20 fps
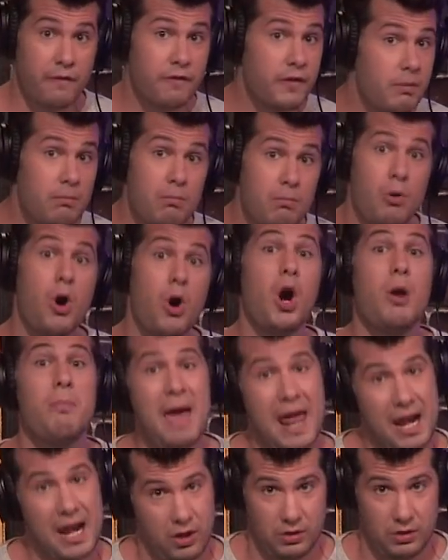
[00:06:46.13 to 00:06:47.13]
for more
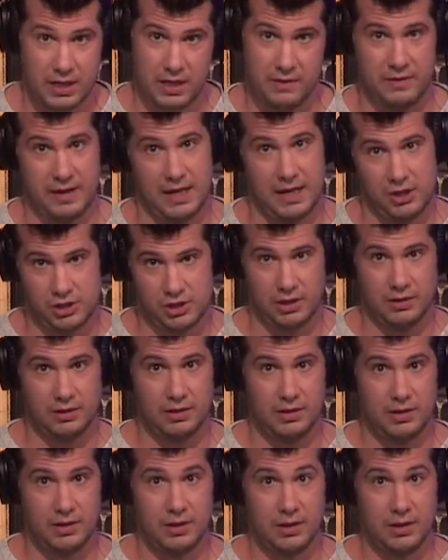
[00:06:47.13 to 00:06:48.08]
medical innovation